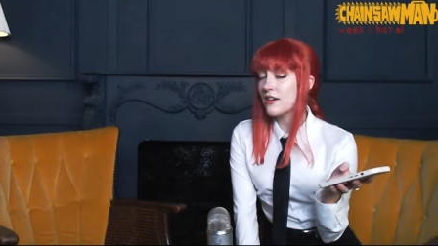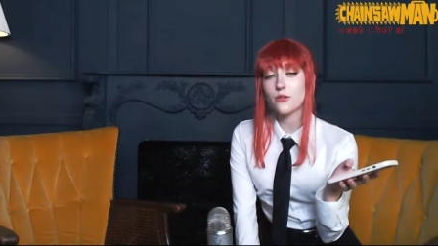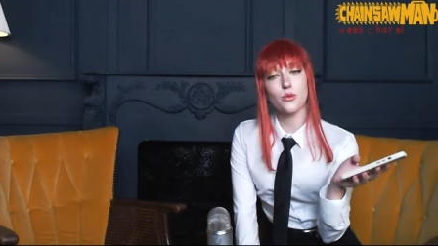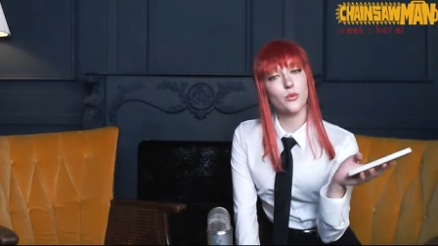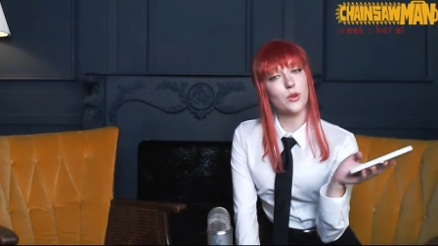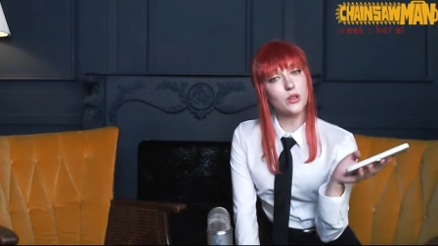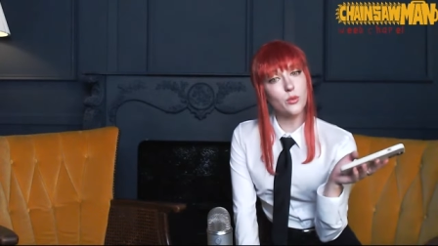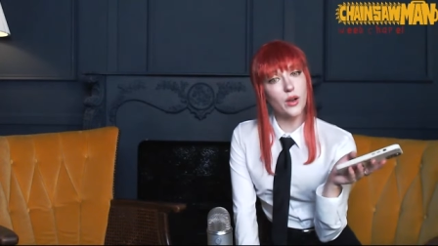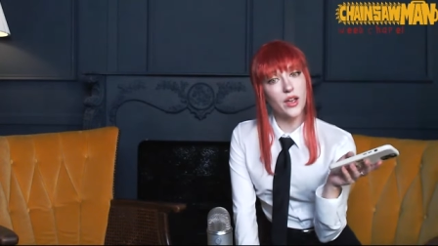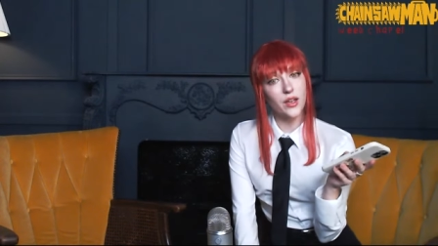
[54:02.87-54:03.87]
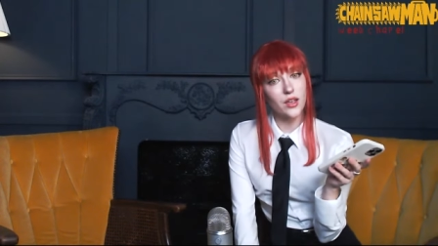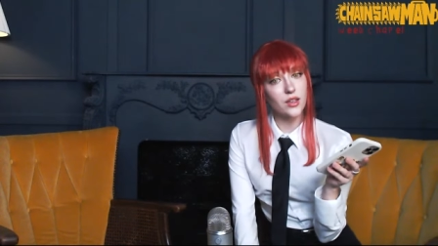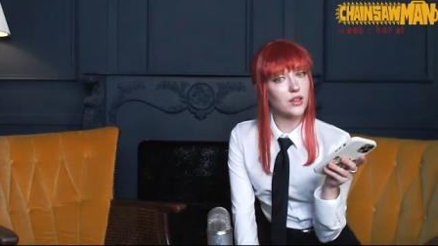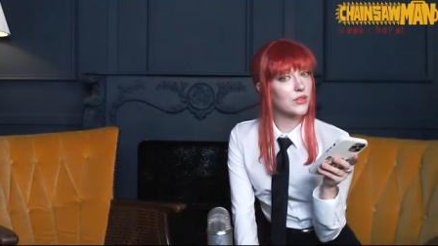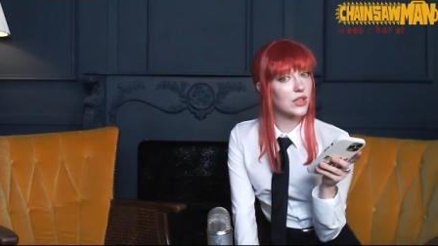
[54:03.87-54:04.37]
have run away.
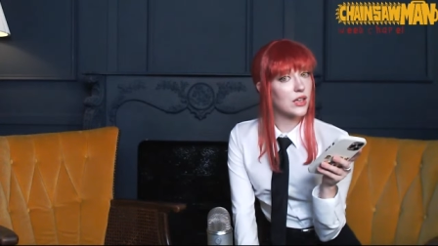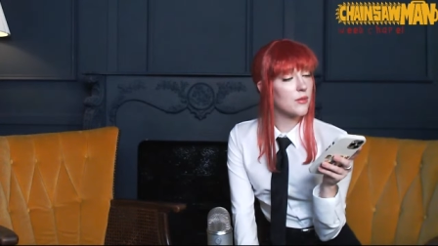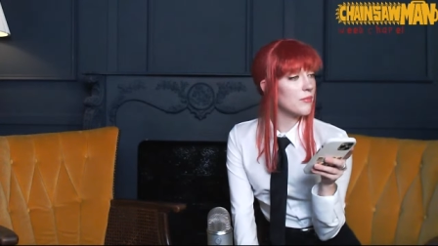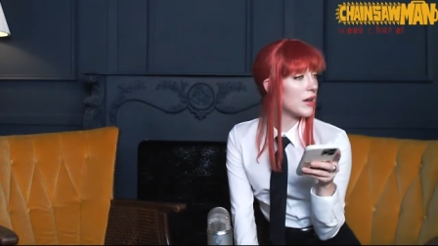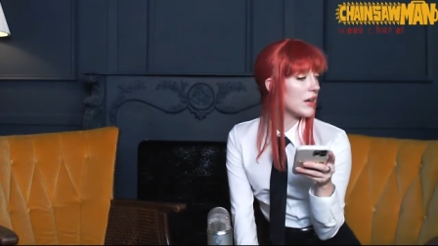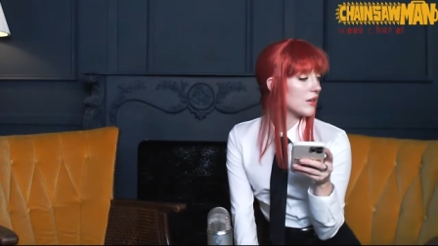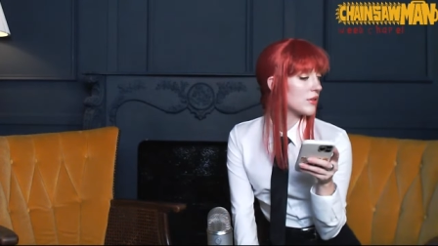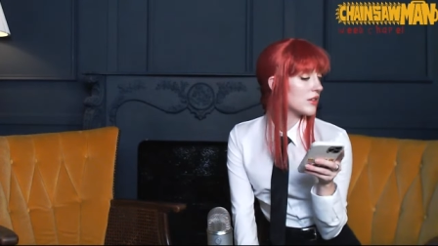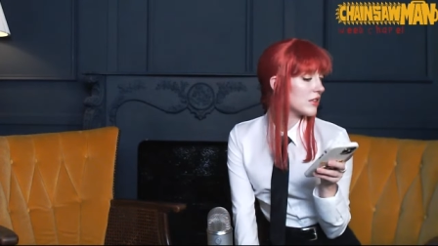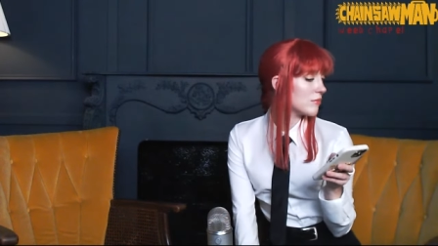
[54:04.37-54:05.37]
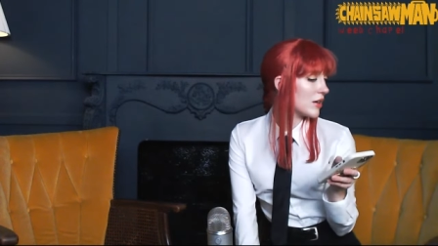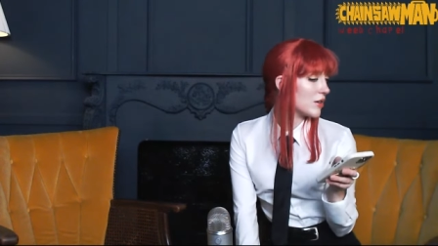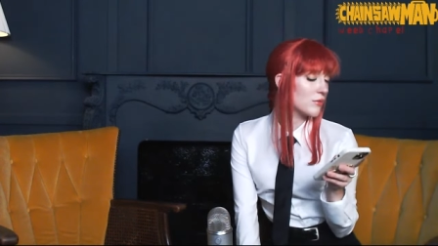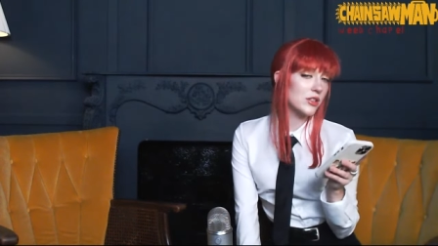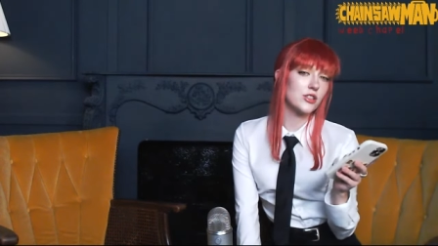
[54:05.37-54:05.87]
If they come back within my
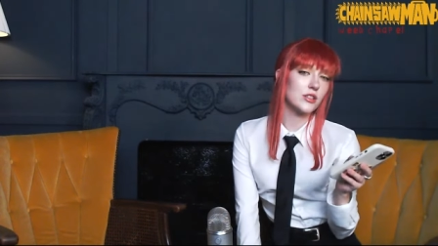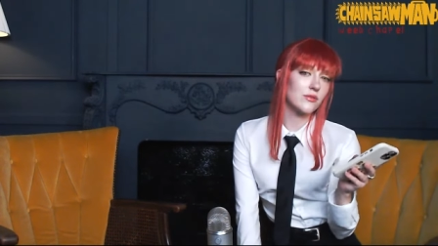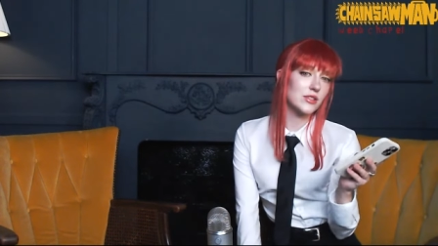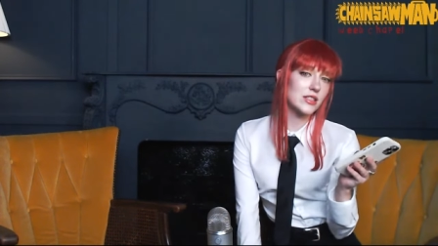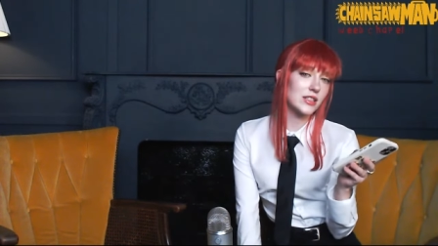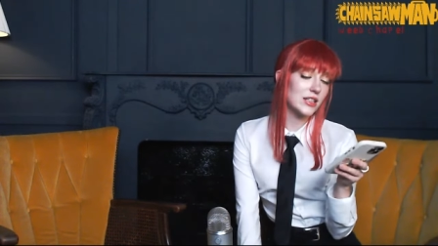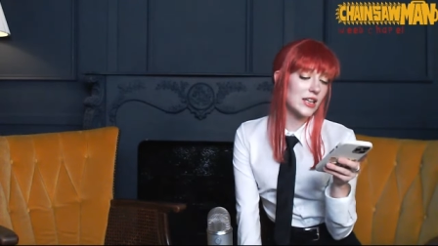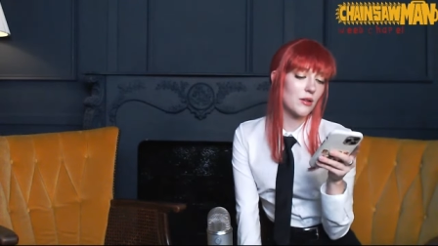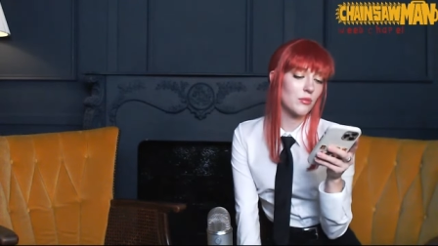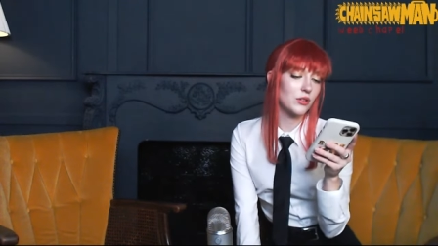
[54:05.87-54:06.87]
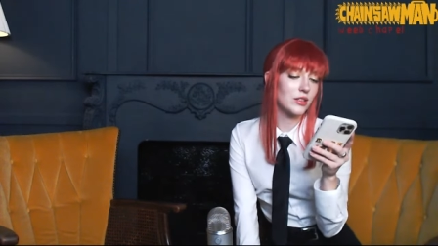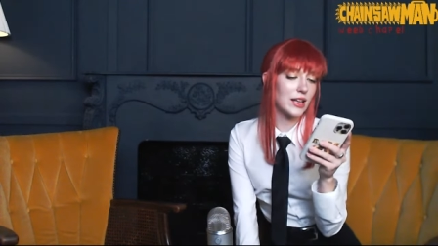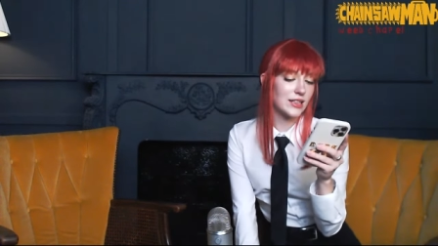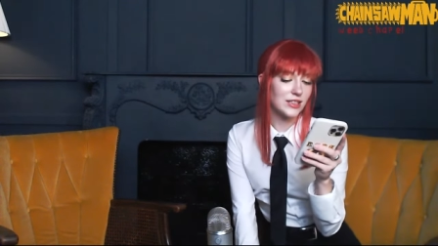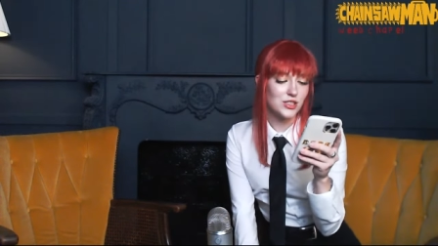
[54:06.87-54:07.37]
reaching vicinity, I will
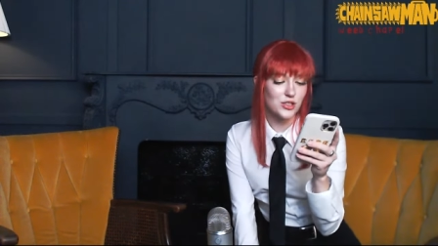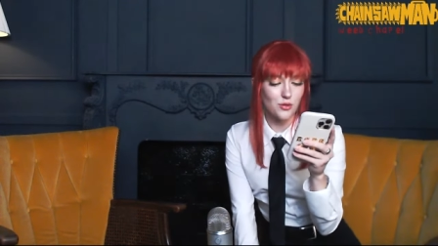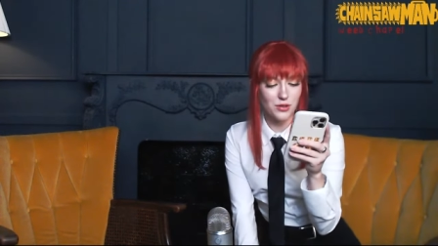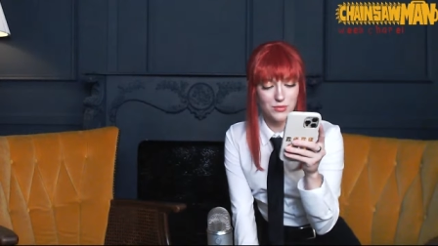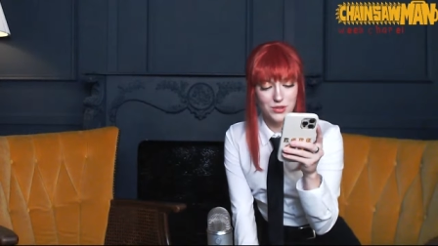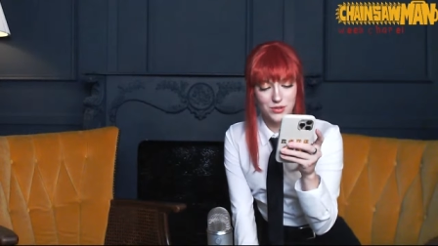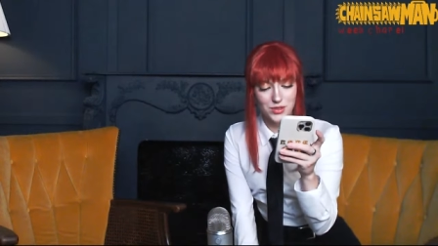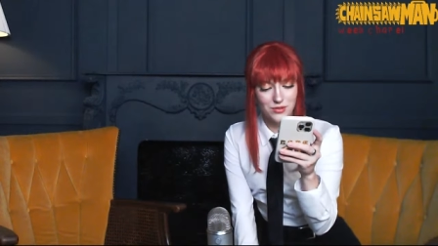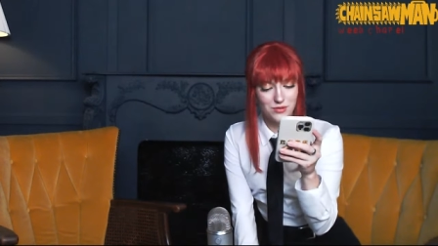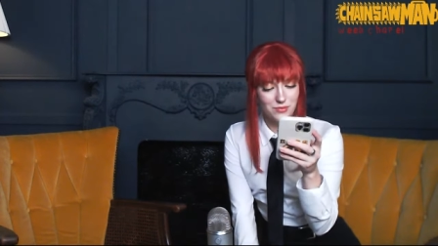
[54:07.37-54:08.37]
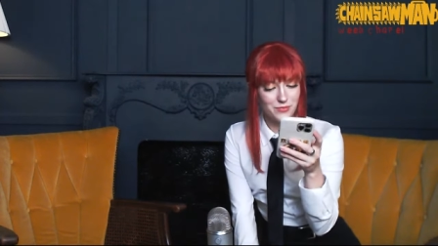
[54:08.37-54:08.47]
gladly show them to you.